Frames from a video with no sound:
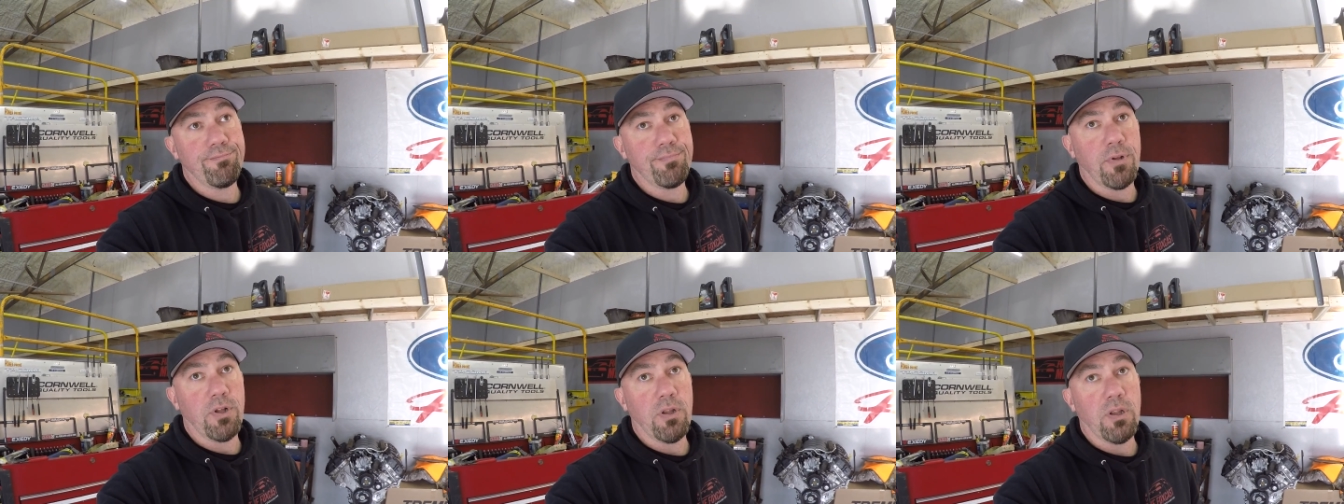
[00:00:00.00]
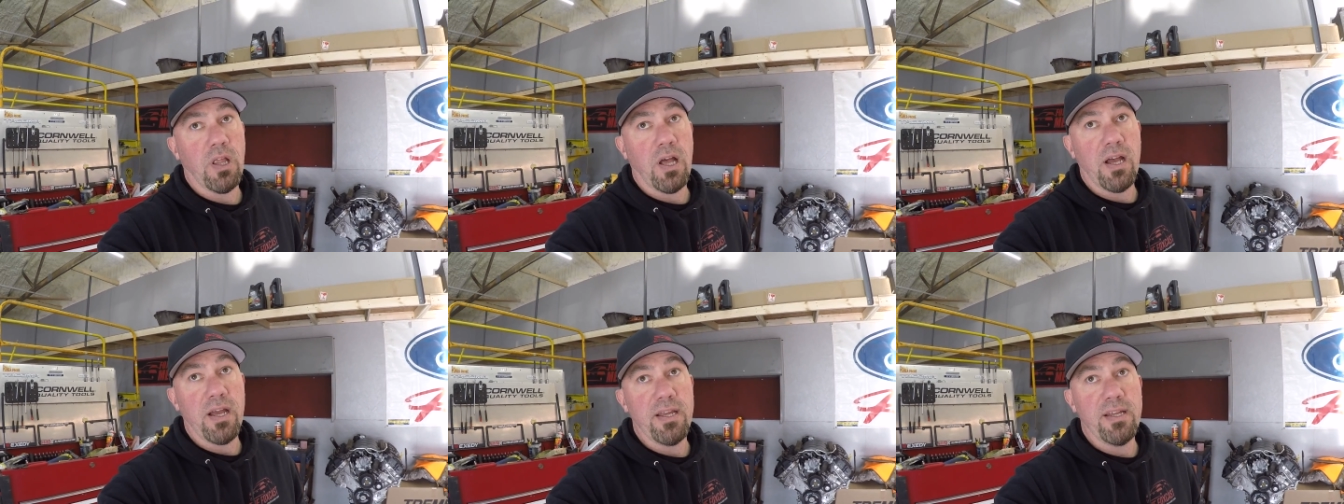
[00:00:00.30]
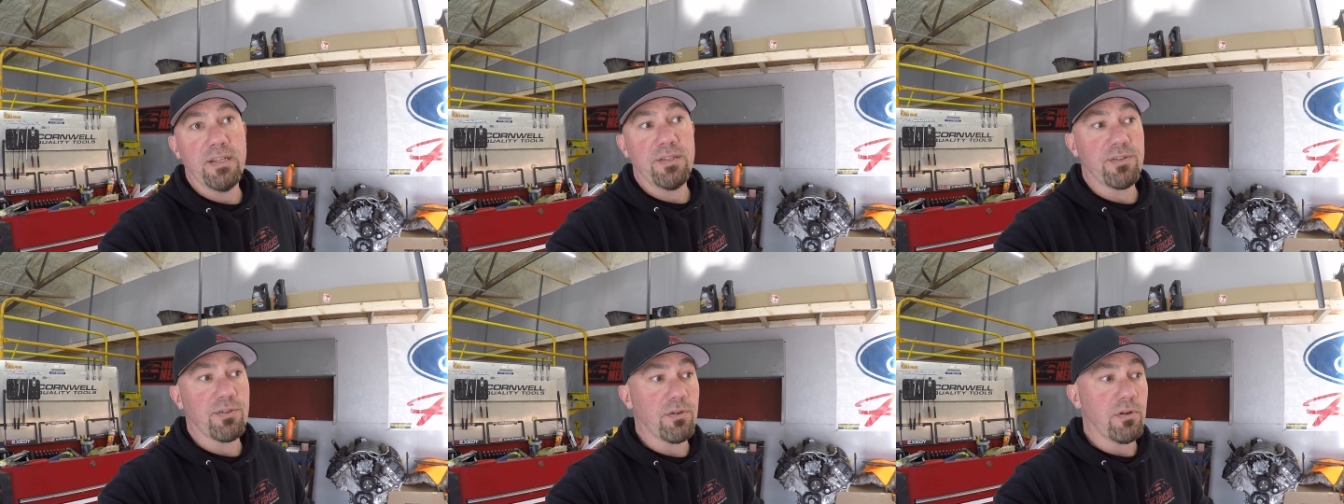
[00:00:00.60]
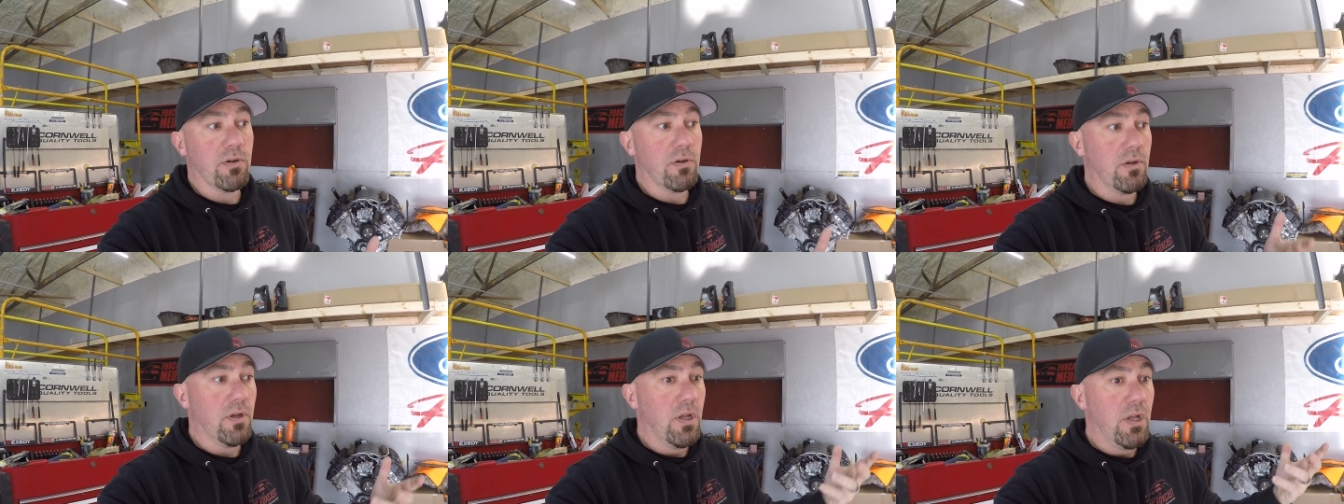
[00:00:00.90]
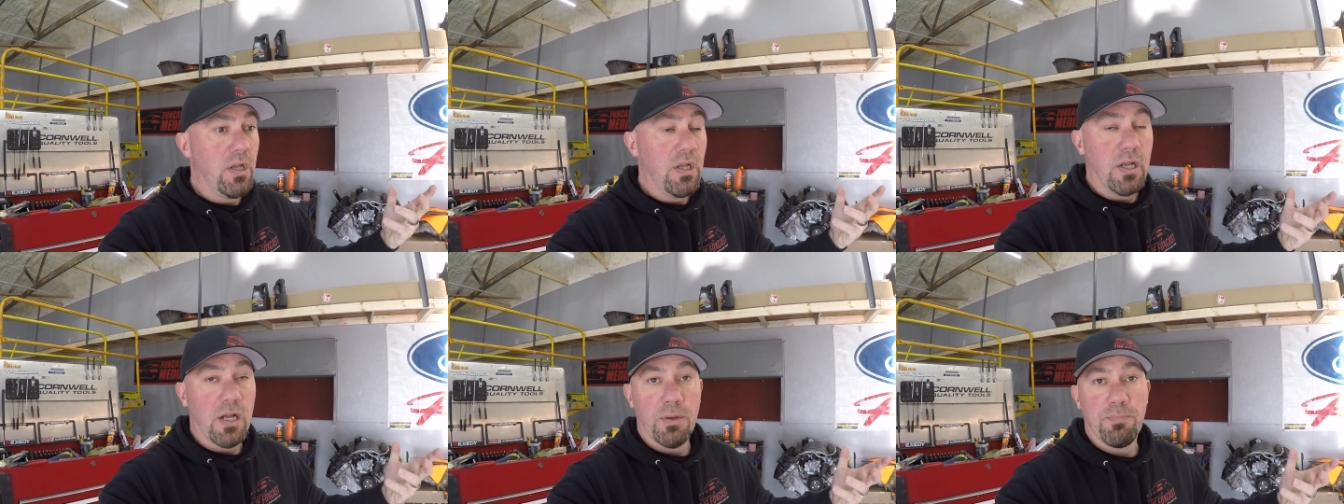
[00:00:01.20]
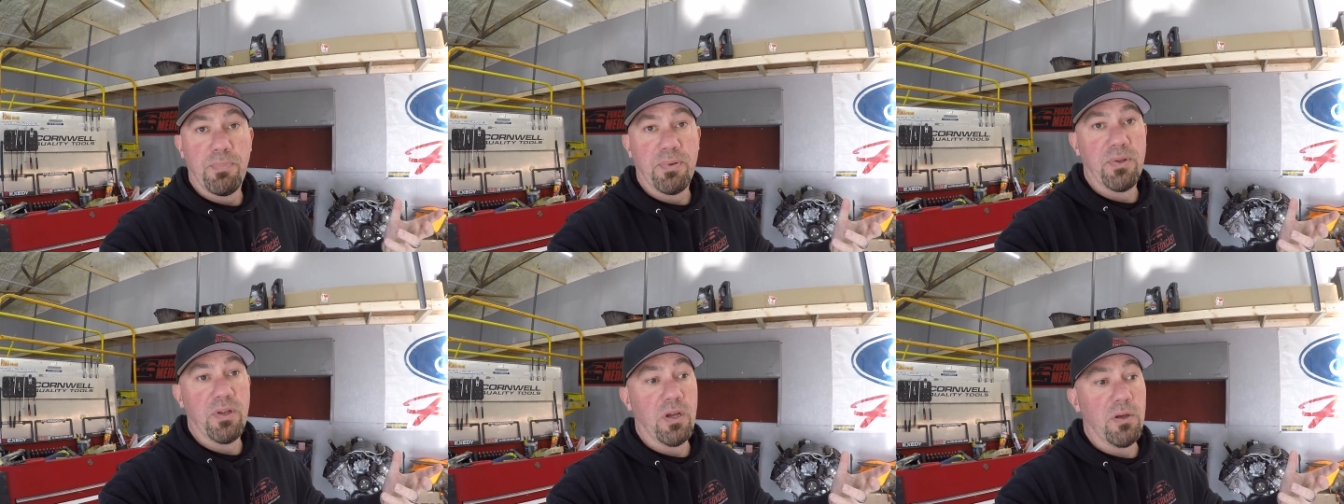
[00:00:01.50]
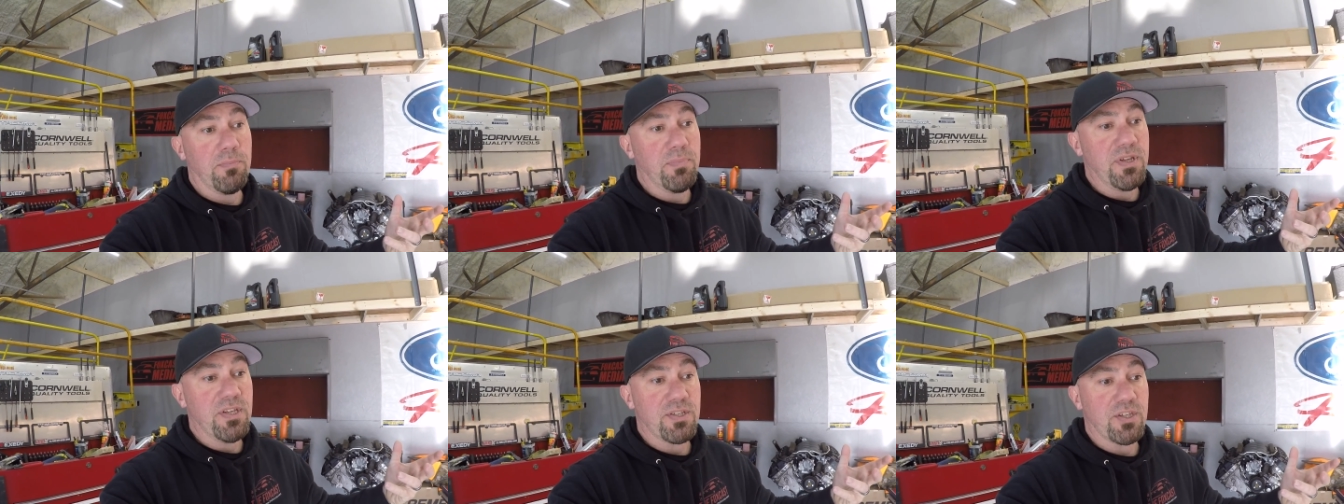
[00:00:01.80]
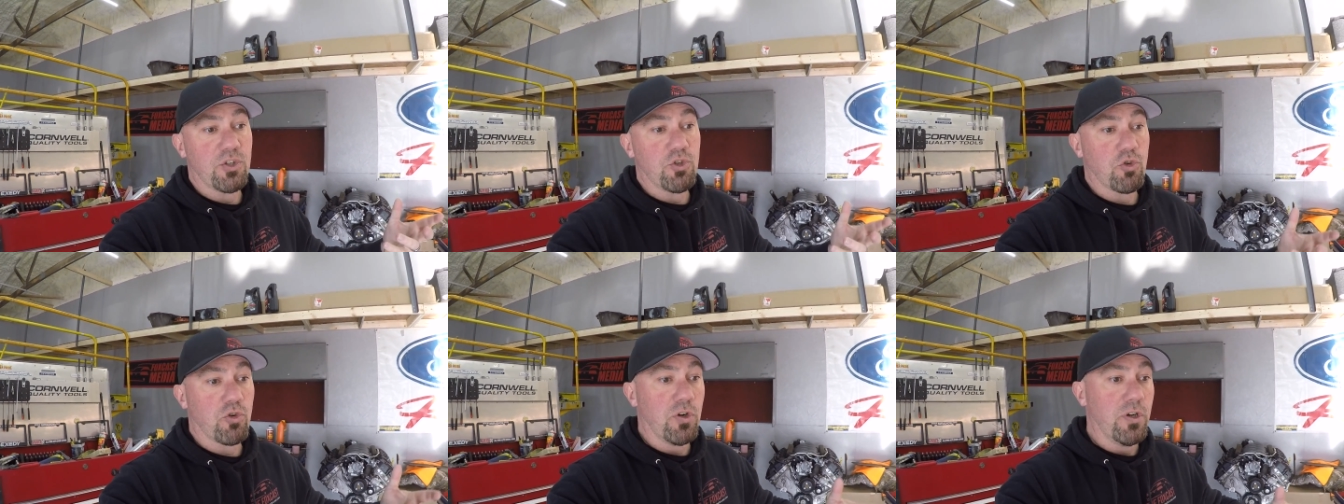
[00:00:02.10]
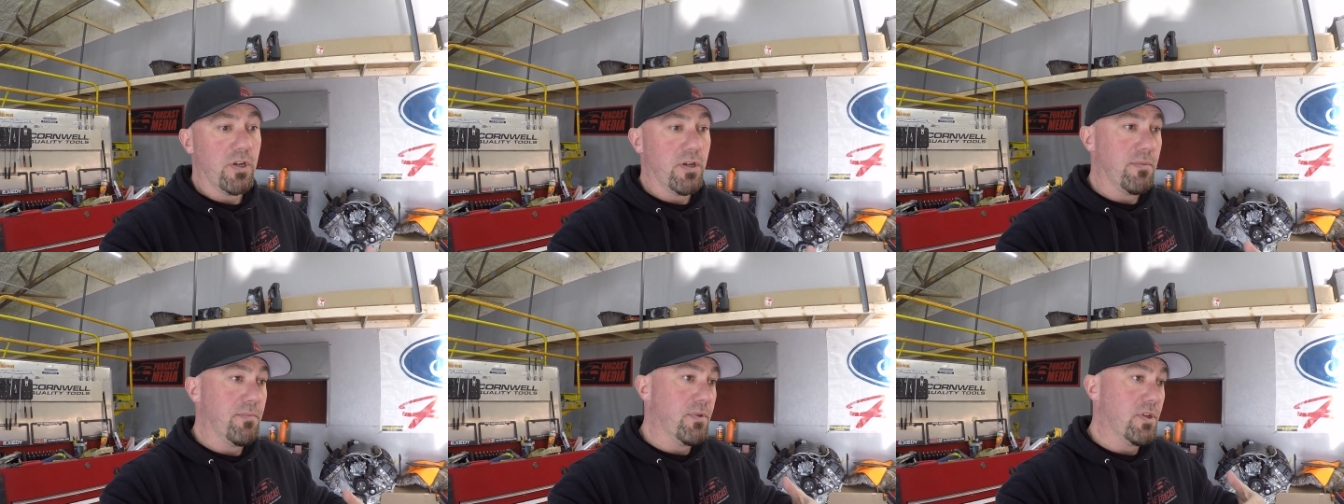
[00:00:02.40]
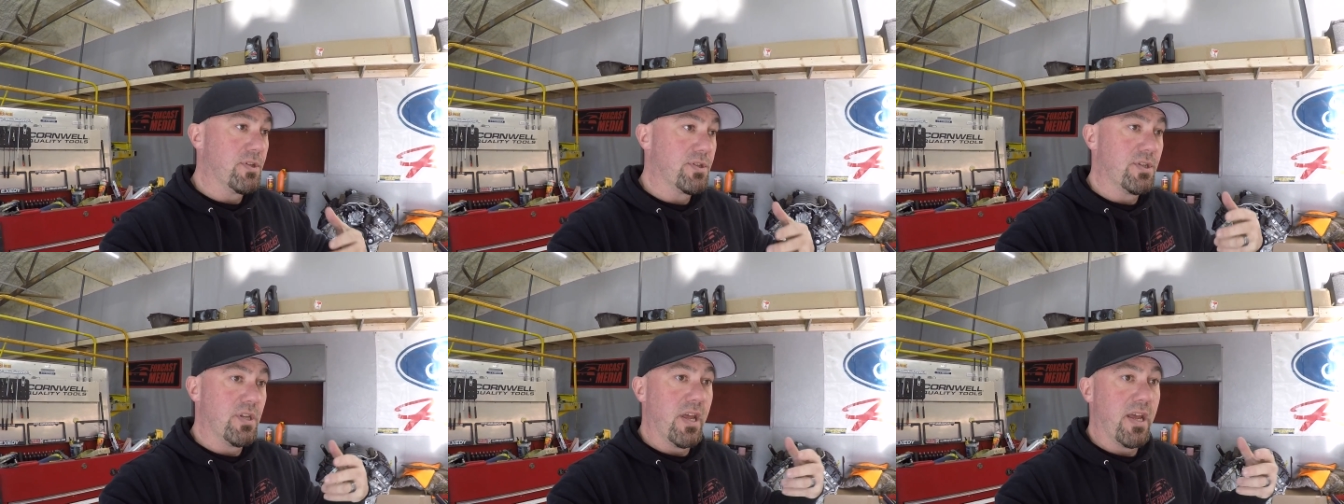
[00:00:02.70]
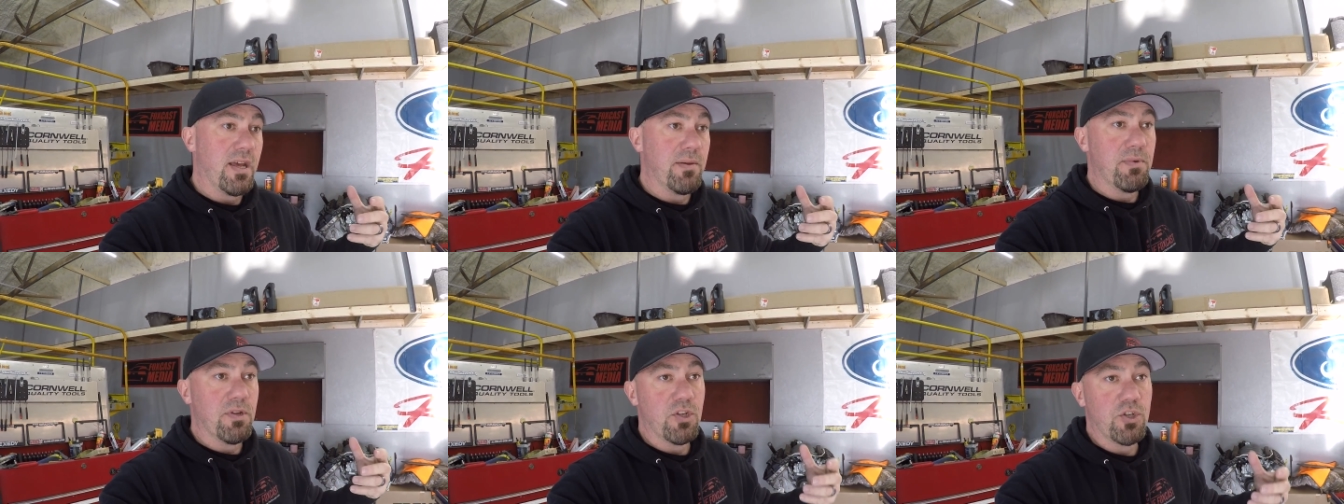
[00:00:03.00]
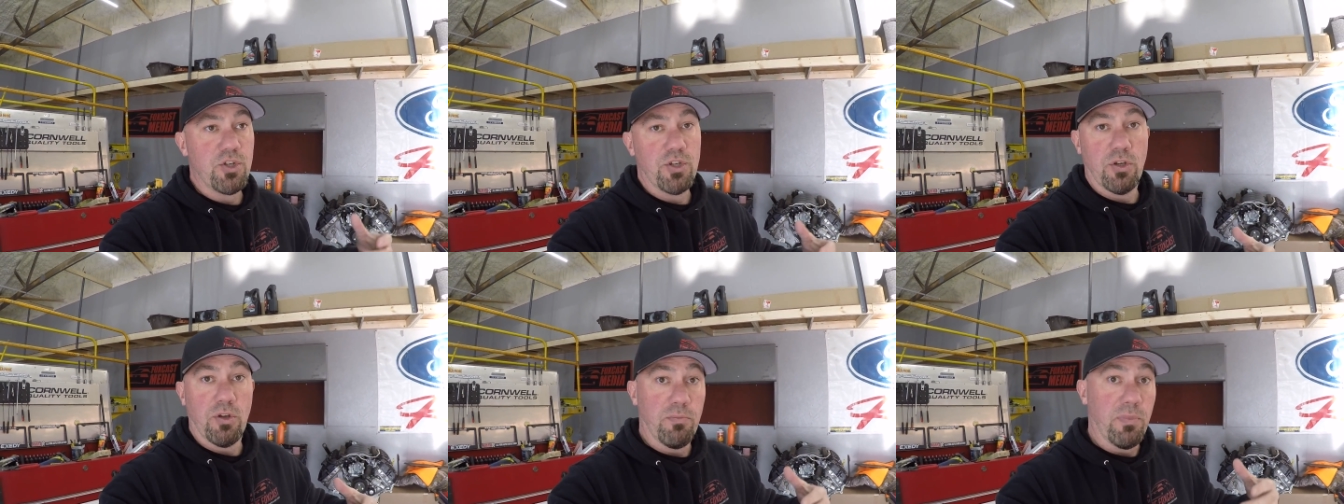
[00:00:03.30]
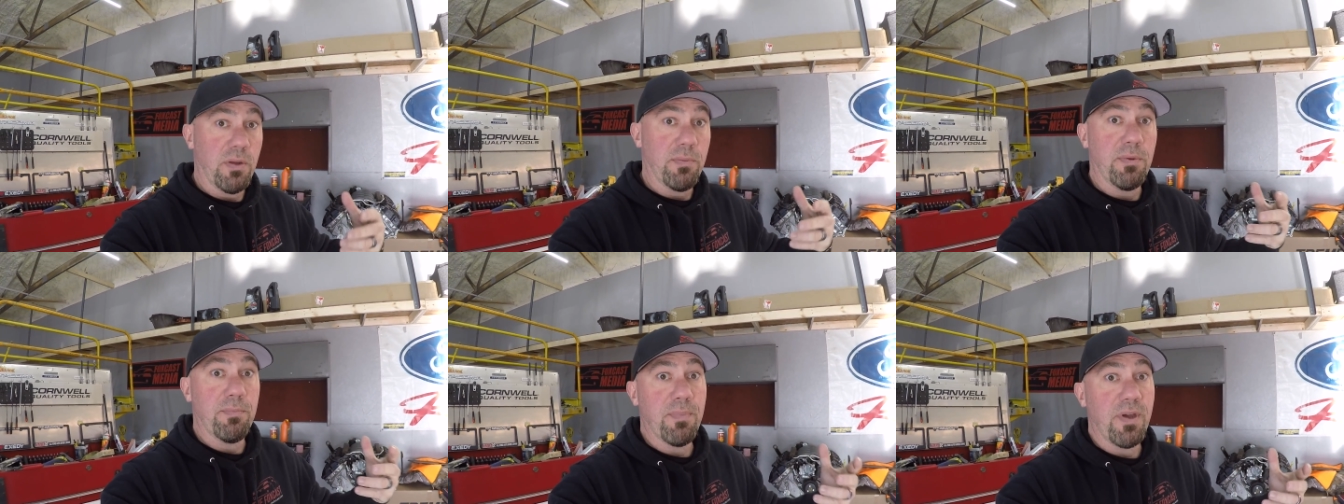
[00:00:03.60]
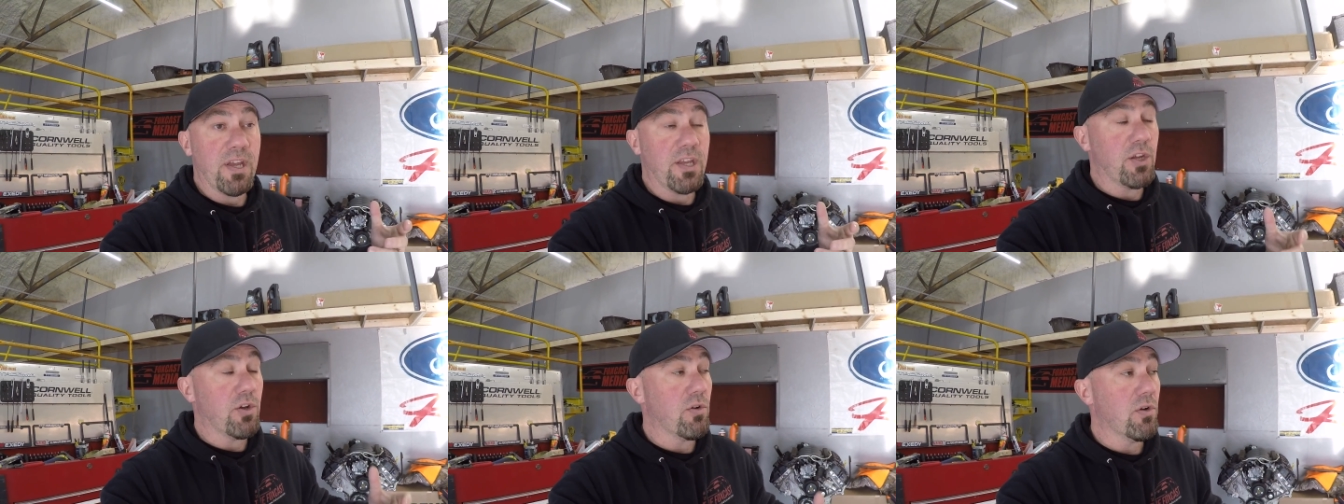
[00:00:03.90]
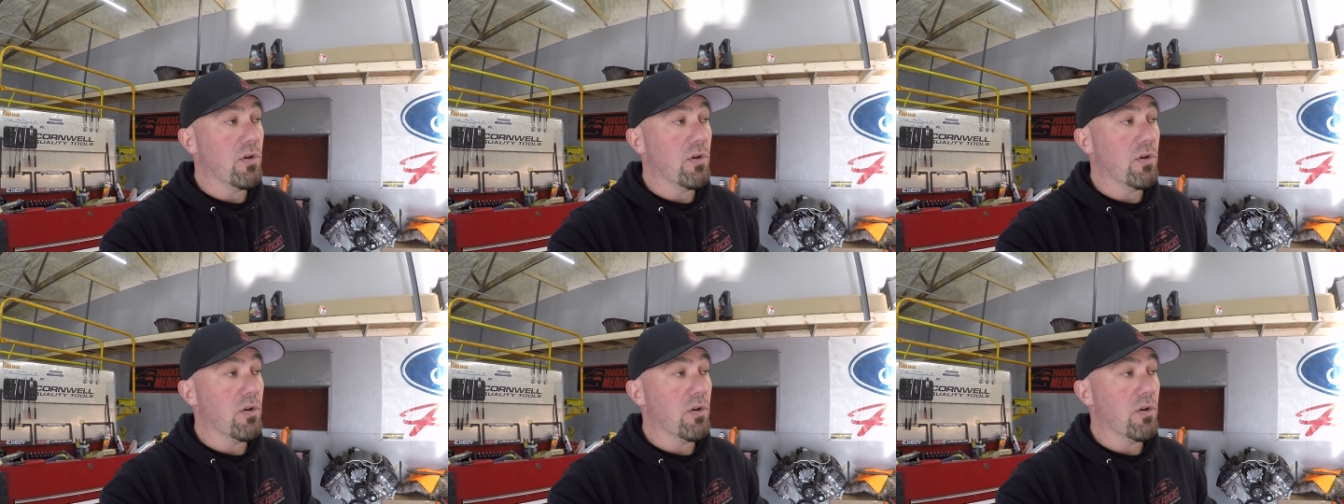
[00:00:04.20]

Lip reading: a light or a piece of trim that's damaged, maybe make your